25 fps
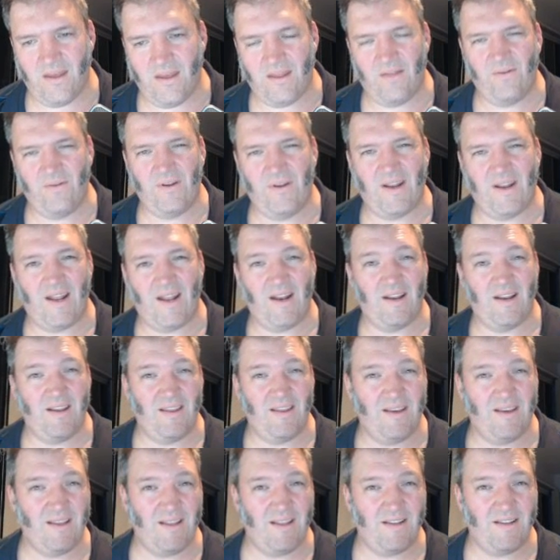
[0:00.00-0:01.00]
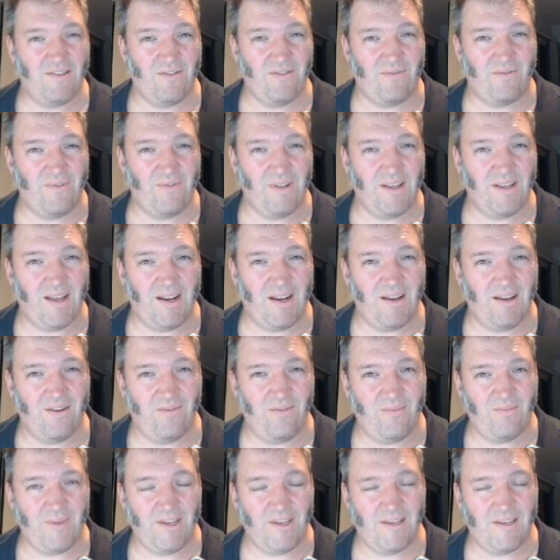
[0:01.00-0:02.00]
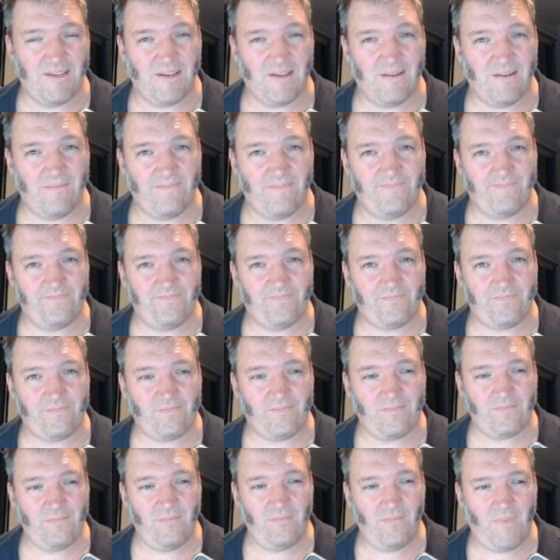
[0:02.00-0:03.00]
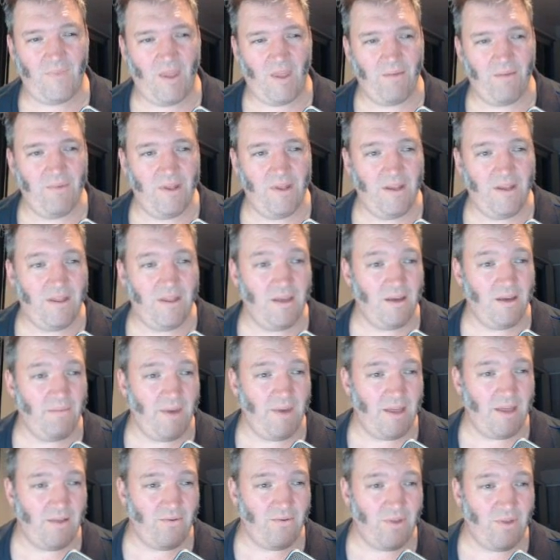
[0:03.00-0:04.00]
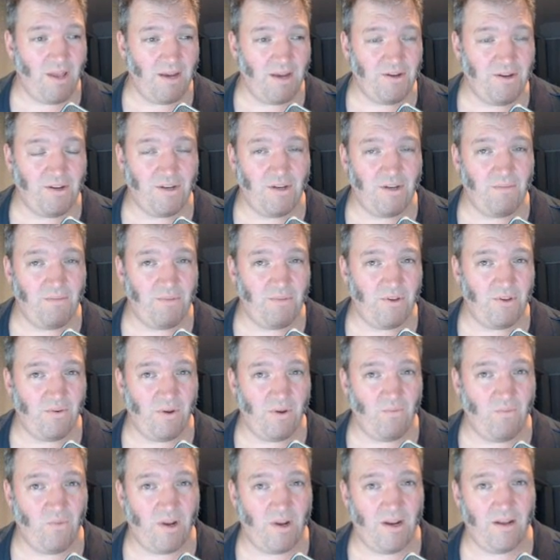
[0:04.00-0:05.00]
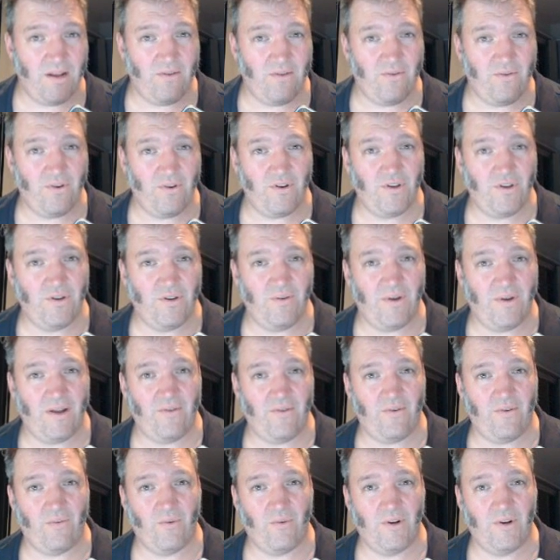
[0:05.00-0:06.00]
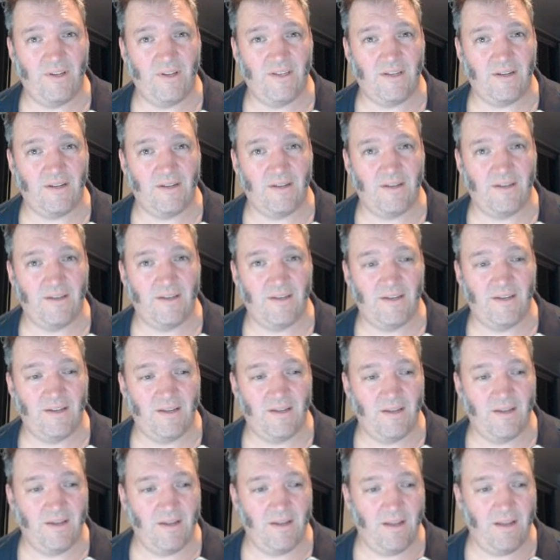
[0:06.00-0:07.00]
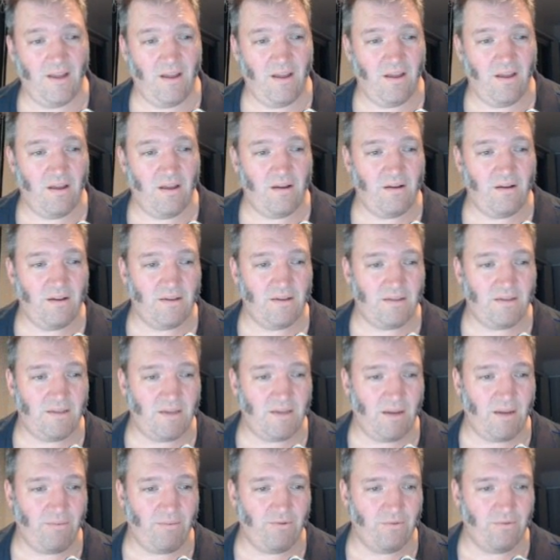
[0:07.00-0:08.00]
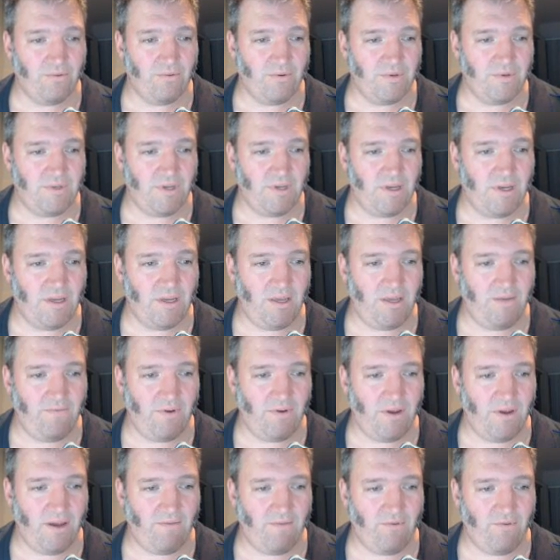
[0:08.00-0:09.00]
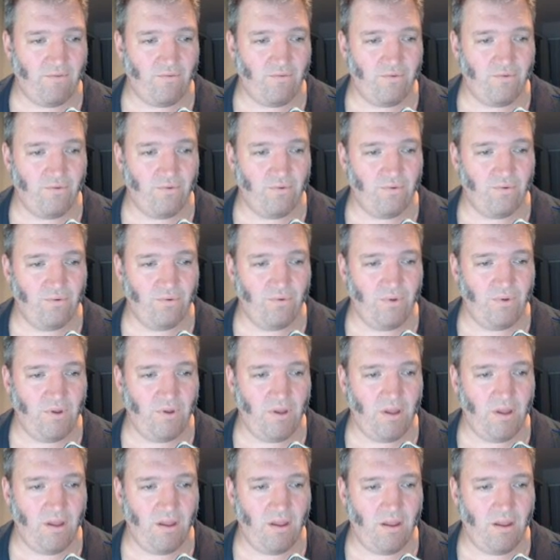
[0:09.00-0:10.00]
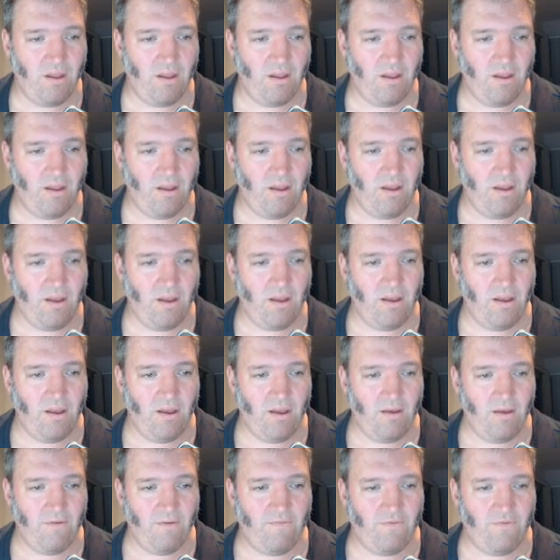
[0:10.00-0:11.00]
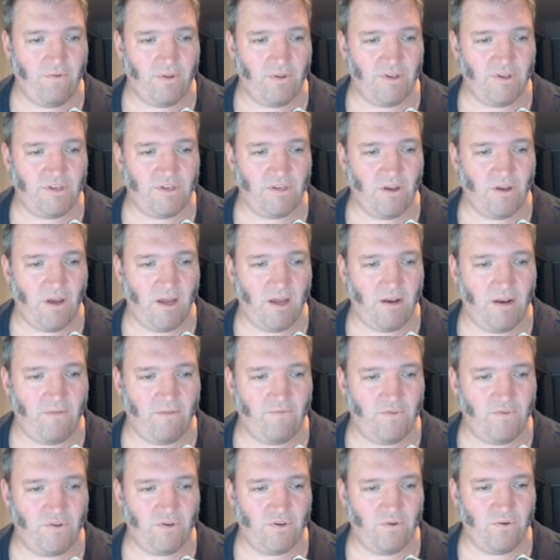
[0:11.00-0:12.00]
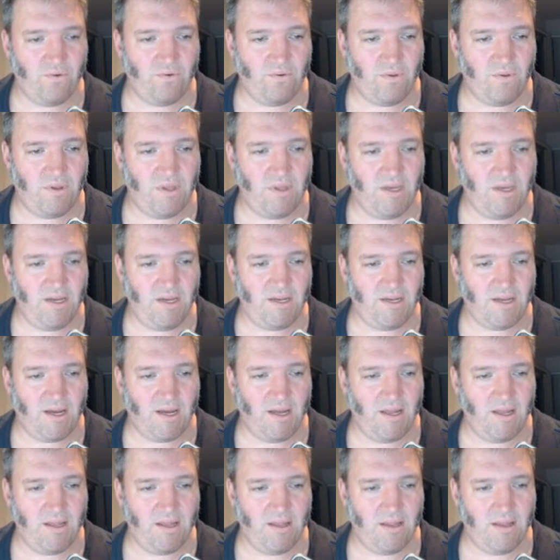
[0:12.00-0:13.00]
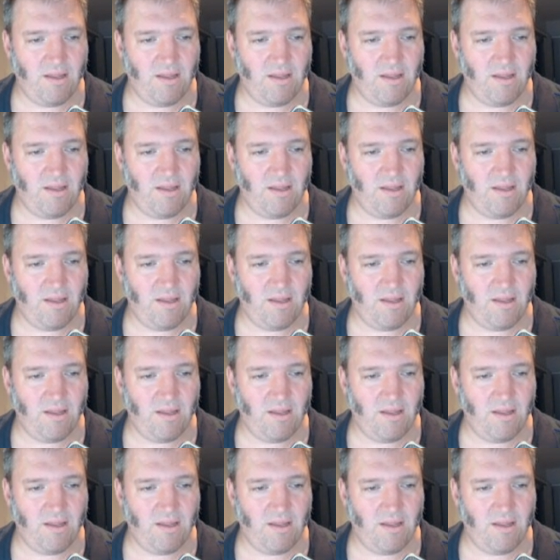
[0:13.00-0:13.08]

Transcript: looking at it and you're thinking, that's not really going to help me, is it? But then you think about the relationship between 100 and 200. What is it? Oh, it's double. So if I have a rule for the sine of 2 theta,